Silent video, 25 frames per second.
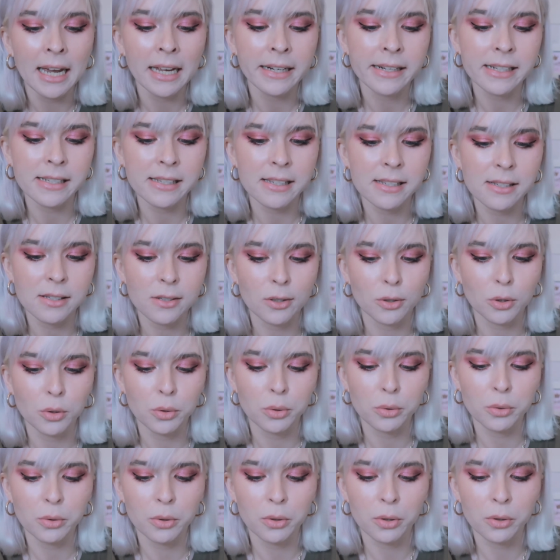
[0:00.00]
This is the
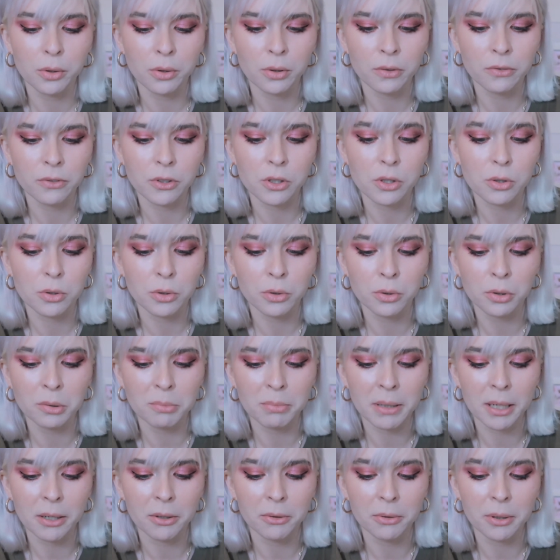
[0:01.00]
Too Cool for School
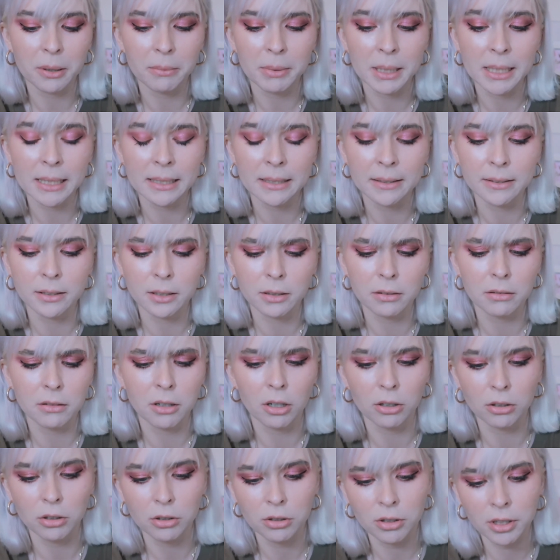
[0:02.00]
by Rodin
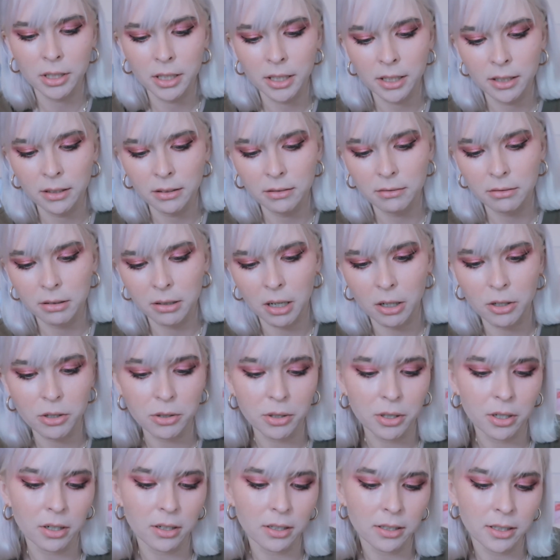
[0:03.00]
contour kit. How do
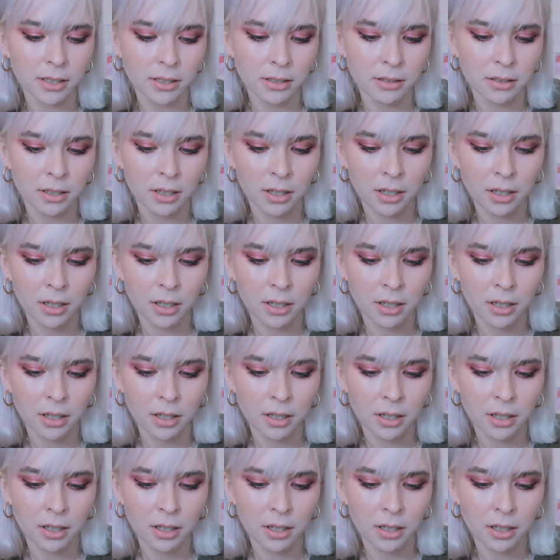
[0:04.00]
you call it?